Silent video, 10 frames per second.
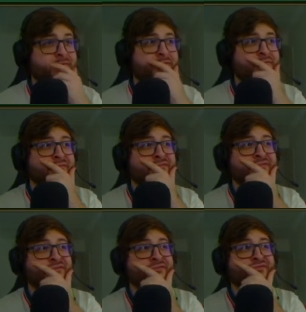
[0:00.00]

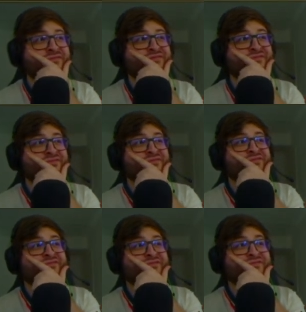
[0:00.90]

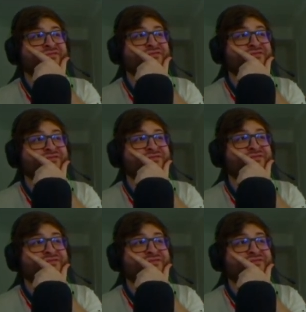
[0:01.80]
Nothing is said.